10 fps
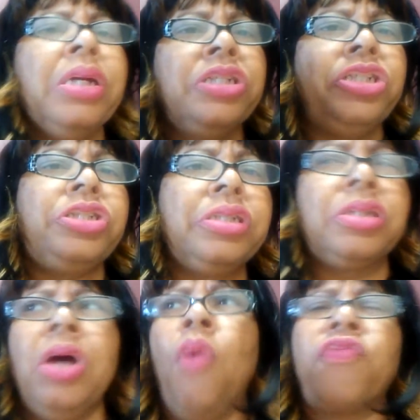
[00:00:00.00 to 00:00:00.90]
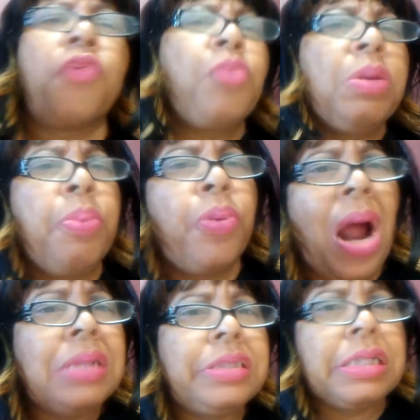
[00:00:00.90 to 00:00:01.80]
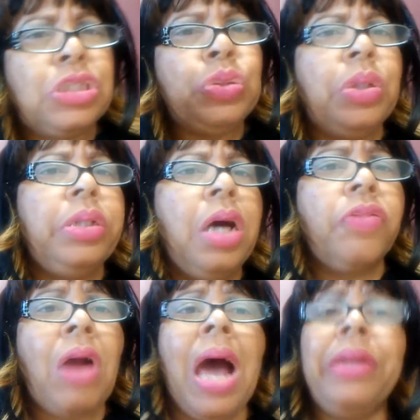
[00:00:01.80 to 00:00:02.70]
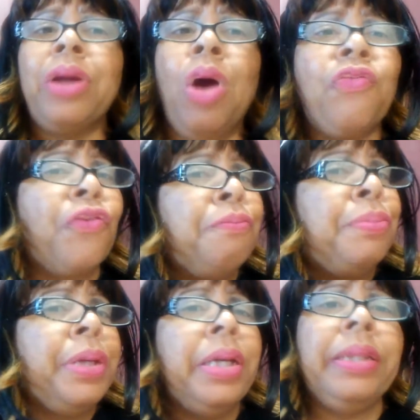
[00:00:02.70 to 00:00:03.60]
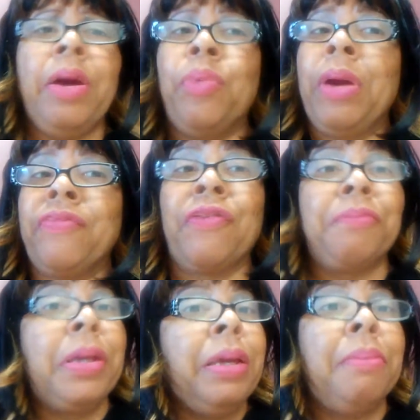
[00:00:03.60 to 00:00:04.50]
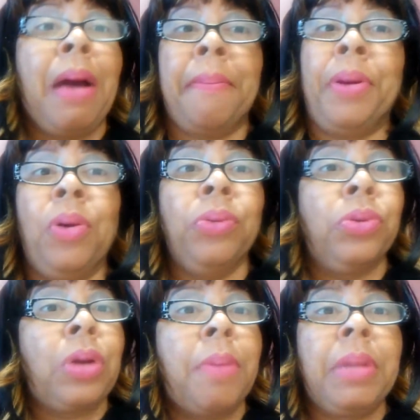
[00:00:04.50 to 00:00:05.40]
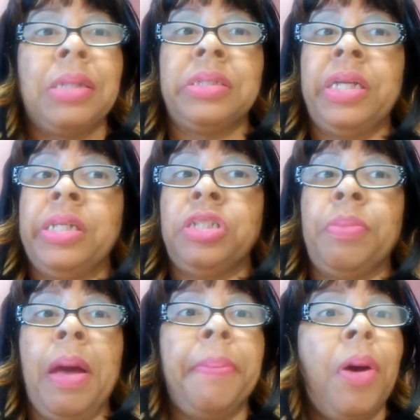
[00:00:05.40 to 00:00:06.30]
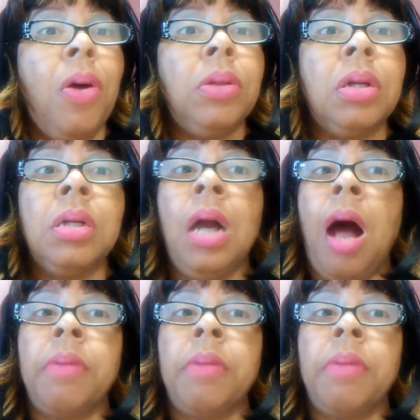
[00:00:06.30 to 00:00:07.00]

She's just from one project to another. I know from being that way, from being bipolar. I'm not saying she's bipolar.